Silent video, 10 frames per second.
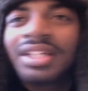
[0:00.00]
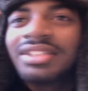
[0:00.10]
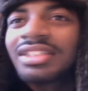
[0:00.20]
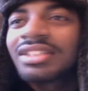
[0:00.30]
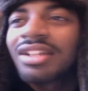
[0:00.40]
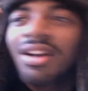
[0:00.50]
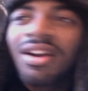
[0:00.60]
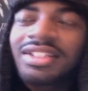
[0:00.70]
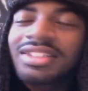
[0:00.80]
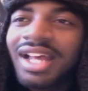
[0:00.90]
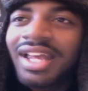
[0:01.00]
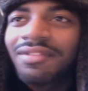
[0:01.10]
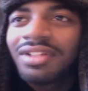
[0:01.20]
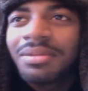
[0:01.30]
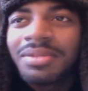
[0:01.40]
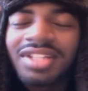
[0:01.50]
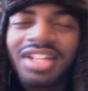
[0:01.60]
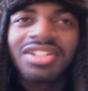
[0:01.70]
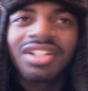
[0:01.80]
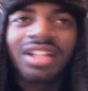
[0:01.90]
this card does not have a
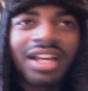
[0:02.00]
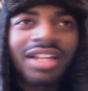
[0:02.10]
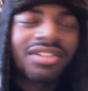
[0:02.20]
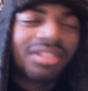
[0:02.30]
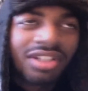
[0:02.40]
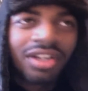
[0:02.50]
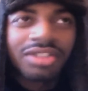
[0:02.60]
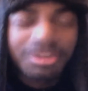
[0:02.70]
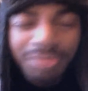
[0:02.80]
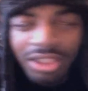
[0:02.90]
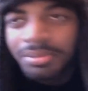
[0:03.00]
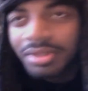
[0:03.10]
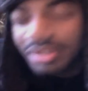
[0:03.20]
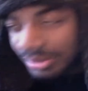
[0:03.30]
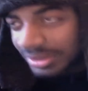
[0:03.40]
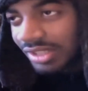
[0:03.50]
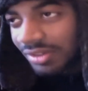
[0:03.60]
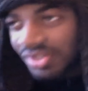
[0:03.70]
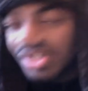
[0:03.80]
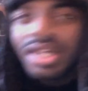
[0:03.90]
limitation like, you know, Spellbook of
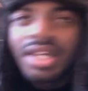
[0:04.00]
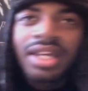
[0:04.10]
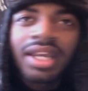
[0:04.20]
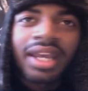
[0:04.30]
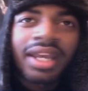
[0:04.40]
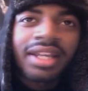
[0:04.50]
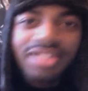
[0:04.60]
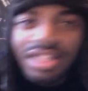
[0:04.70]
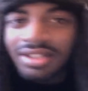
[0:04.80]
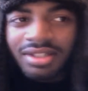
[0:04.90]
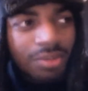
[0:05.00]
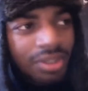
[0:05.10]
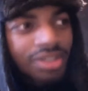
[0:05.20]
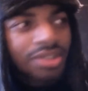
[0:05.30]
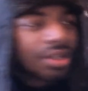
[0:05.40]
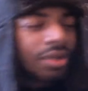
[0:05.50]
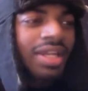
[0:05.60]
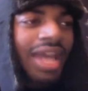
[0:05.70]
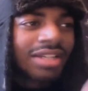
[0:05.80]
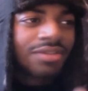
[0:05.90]
Secrets and Tinky, where you can only
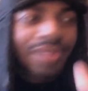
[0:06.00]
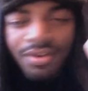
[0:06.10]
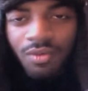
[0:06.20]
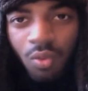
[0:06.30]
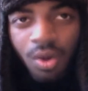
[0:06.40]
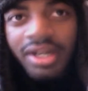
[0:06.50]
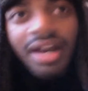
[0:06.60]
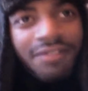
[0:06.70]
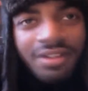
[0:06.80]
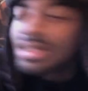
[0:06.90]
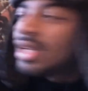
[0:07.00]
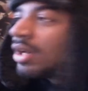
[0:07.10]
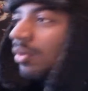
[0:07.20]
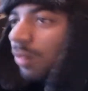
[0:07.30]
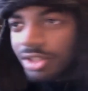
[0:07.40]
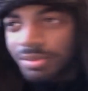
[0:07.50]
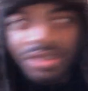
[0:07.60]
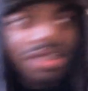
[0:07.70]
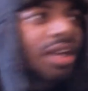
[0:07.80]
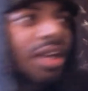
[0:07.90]
activate one of it once per
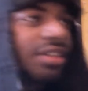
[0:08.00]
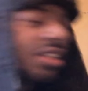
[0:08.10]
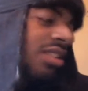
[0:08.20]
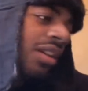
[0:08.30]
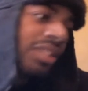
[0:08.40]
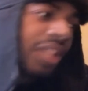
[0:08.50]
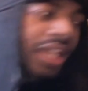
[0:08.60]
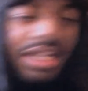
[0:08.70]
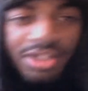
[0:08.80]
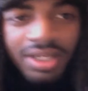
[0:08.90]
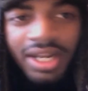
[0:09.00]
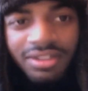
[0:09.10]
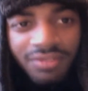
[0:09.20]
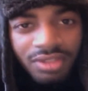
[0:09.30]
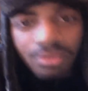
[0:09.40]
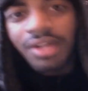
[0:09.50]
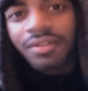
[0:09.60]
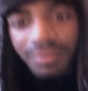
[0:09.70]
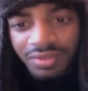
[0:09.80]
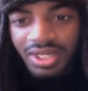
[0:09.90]
turn. This card is like, hey, you can activate 3 of
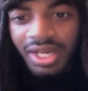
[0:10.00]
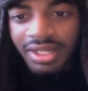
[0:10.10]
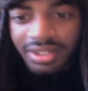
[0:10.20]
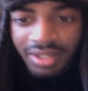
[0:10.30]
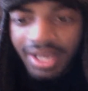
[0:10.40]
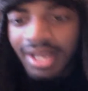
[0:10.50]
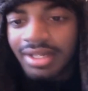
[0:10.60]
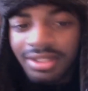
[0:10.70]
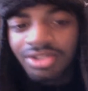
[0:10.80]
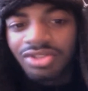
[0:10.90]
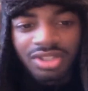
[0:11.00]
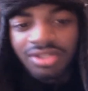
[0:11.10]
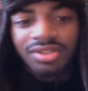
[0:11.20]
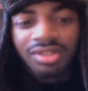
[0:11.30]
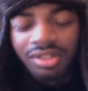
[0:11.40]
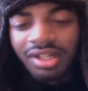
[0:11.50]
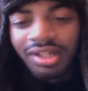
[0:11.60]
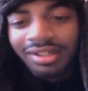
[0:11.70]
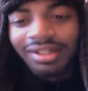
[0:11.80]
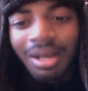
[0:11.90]
them if you got in your hand, and you just,
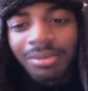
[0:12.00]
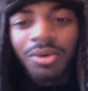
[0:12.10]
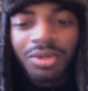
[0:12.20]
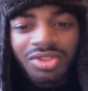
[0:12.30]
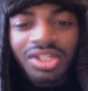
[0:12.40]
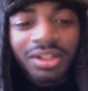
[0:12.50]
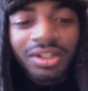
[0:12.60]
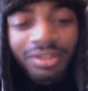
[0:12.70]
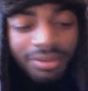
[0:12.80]
I'm going to kill you.